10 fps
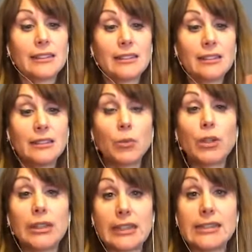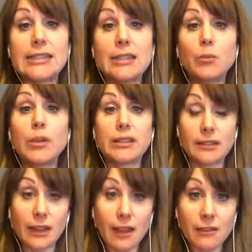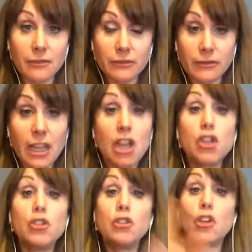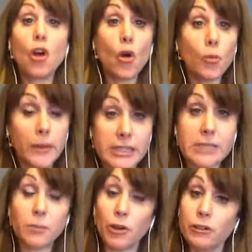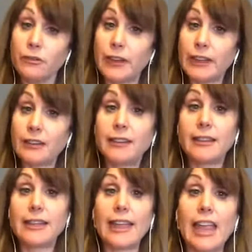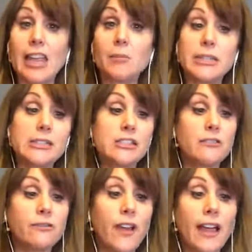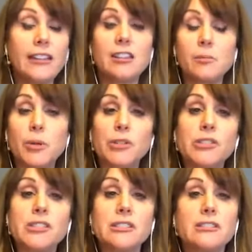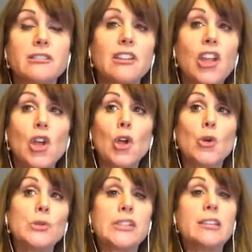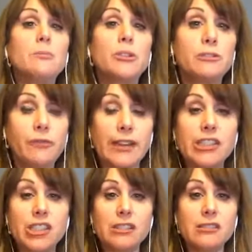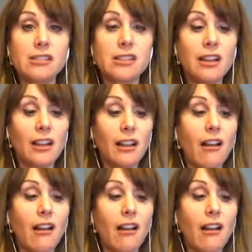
release him with love. Nobody's perfect. The game is to find the person whose imperfections are